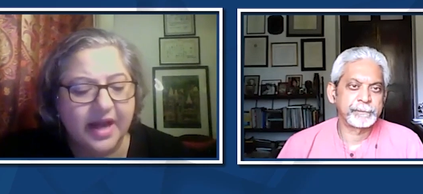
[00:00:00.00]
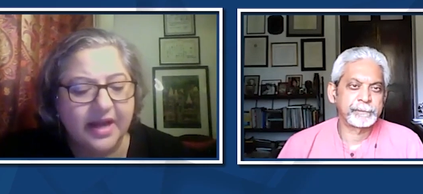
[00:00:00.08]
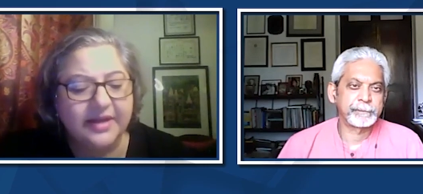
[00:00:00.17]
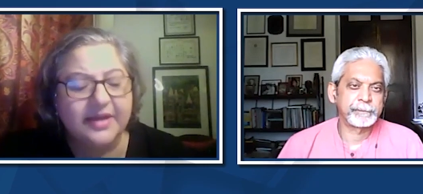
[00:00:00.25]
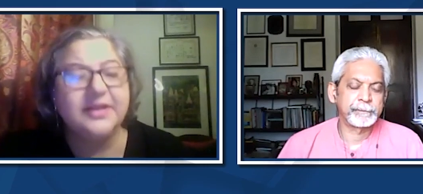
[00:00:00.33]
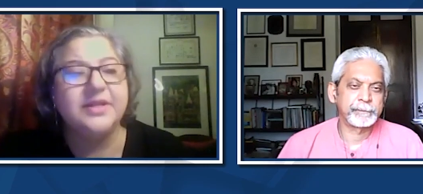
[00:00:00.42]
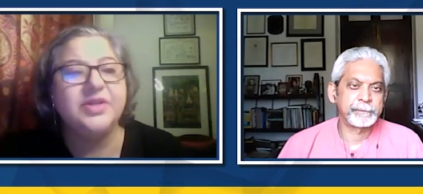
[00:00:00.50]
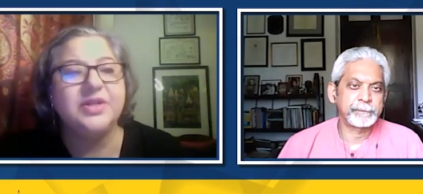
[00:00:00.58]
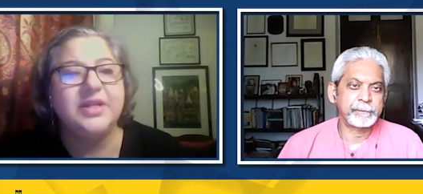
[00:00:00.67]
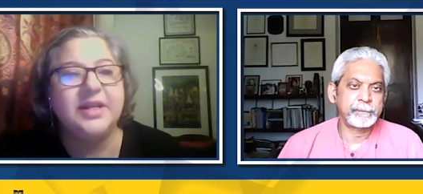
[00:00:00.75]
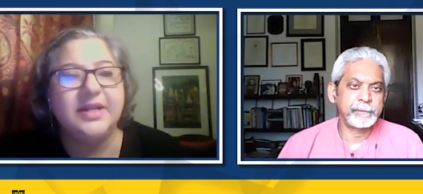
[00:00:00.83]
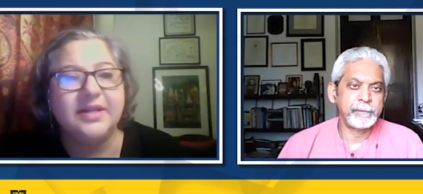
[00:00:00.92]

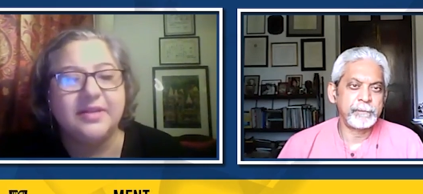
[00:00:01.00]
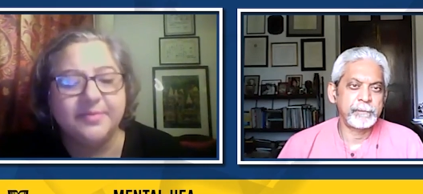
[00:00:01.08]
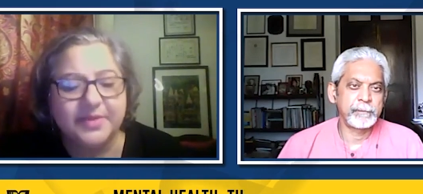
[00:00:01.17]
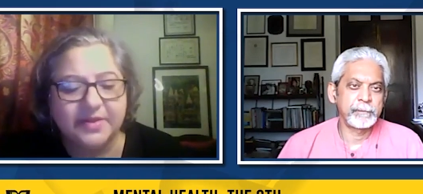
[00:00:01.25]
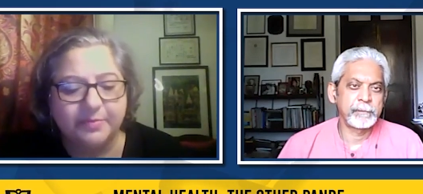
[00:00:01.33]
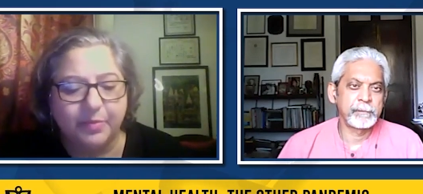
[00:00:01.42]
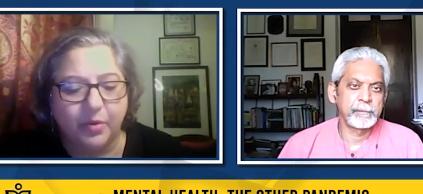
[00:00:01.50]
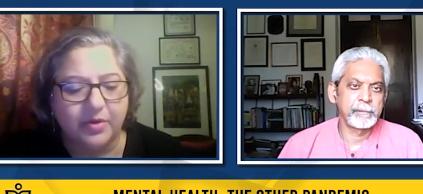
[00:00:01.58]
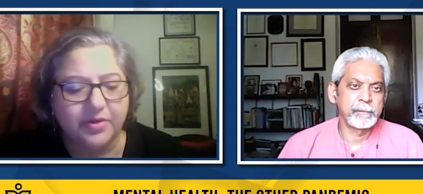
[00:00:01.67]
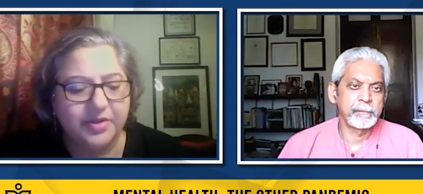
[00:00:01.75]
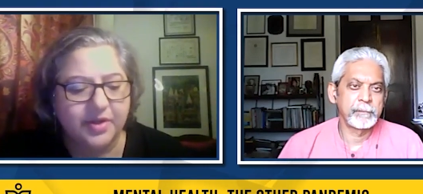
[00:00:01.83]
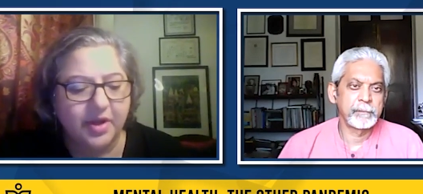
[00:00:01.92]
Speaker 1: unconditional income support
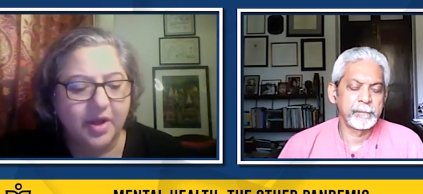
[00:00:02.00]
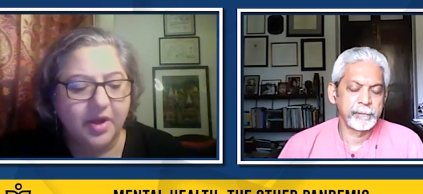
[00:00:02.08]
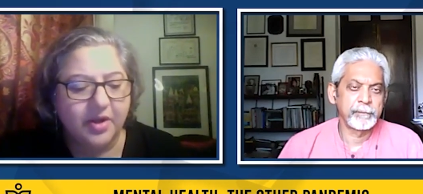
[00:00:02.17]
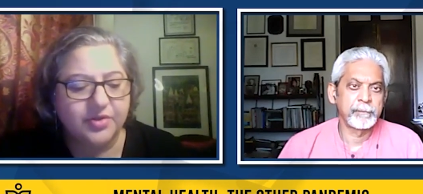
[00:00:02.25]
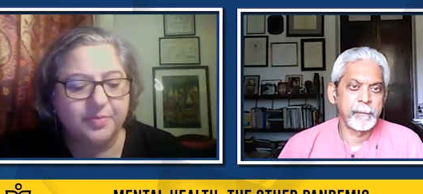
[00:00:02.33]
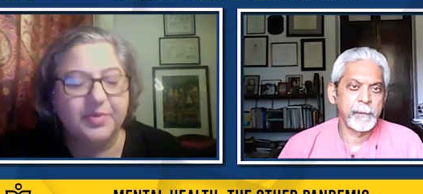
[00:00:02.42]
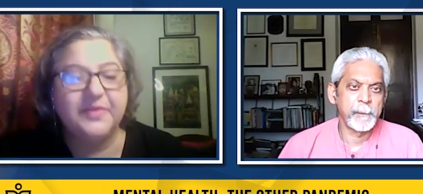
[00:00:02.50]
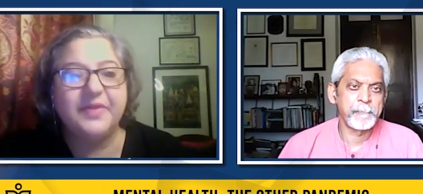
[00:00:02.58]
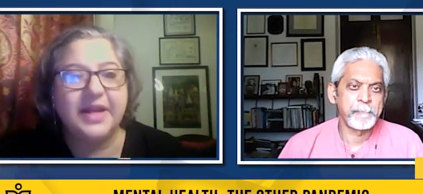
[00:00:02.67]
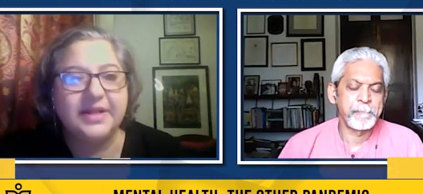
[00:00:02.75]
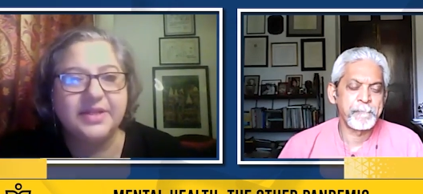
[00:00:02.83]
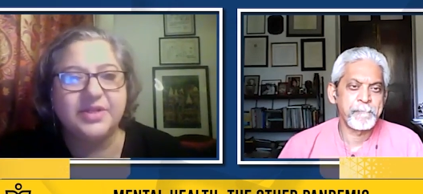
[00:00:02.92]
to
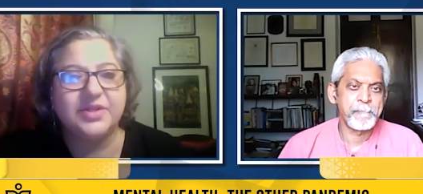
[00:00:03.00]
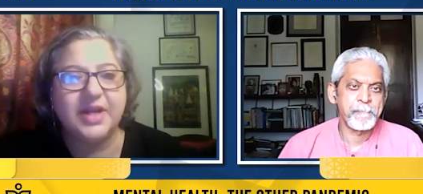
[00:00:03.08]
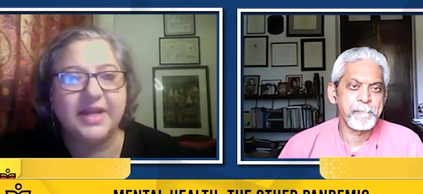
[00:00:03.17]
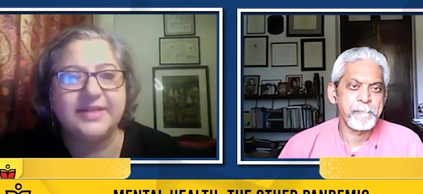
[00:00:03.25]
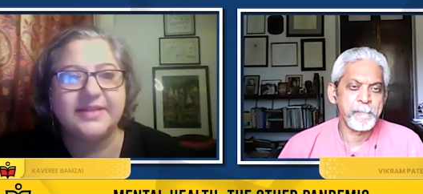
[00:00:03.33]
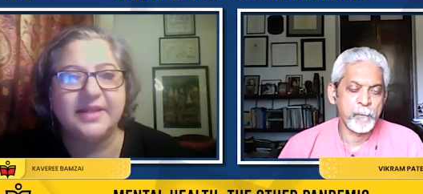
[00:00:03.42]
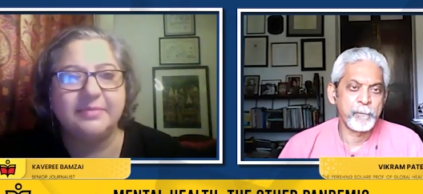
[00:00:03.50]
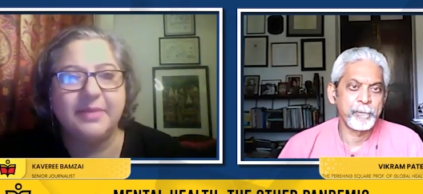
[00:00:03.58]
prevent stress and